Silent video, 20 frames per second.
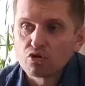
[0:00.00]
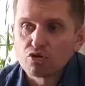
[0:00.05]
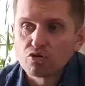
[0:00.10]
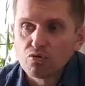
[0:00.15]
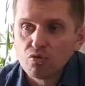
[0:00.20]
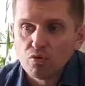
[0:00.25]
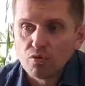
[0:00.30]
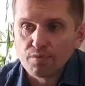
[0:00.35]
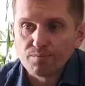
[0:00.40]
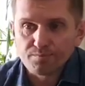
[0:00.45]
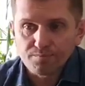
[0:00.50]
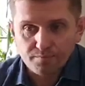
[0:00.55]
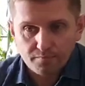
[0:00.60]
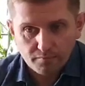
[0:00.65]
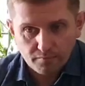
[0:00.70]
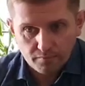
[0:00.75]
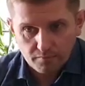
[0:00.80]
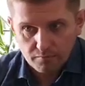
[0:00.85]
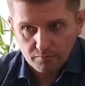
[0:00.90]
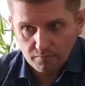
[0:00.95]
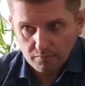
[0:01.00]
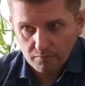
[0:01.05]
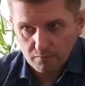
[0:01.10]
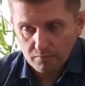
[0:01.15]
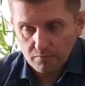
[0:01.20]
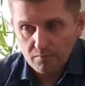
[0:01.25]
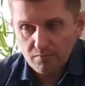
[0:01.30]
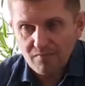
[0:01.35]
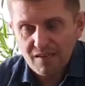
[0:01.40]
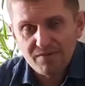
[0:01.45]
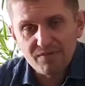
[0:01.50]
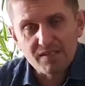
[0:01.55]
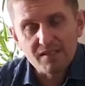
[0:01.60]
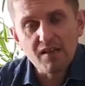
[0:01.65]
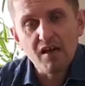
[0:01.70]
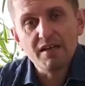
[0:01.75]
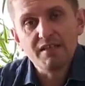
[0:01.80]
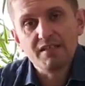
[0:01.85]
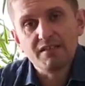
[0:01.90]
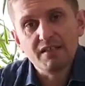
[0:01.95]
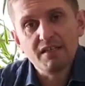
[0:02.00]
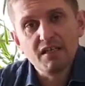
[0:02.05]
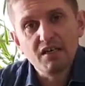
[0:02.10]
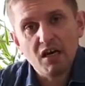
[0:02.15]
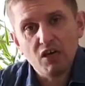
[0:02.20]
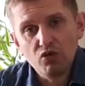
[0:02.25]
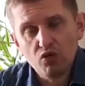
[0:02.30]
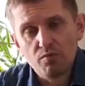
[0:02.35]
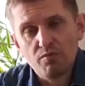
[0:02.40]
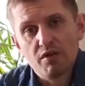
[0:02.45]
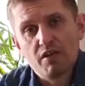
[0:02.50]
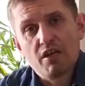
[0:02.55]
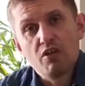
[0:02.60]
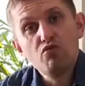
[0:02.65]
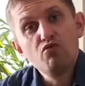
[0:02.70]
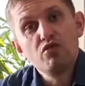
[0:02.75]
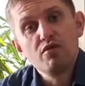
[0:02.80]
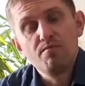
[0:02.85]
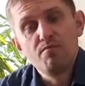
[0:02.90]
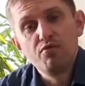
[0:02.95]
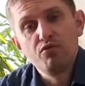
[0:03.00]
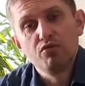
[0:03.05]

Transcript: Medical aid. Many are doctors and medical